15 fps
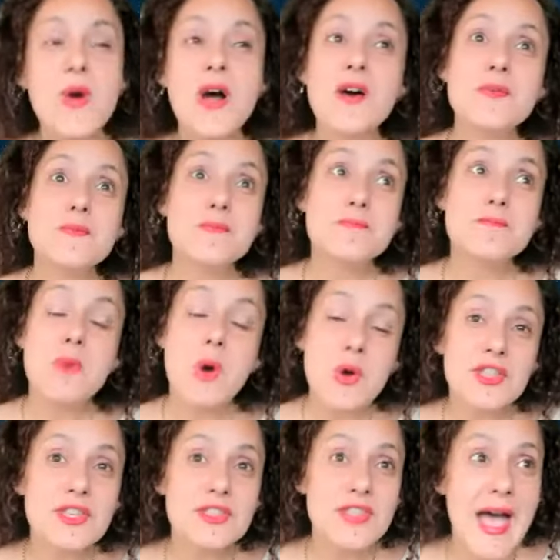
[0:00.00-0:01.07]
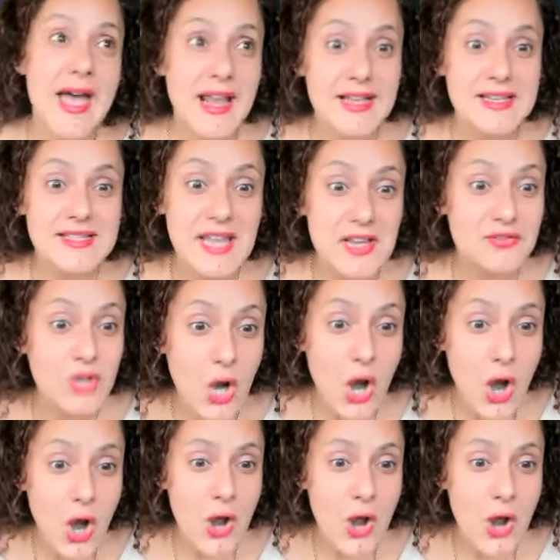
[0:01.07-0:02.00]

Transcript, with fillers: well, more than that, I saved her. It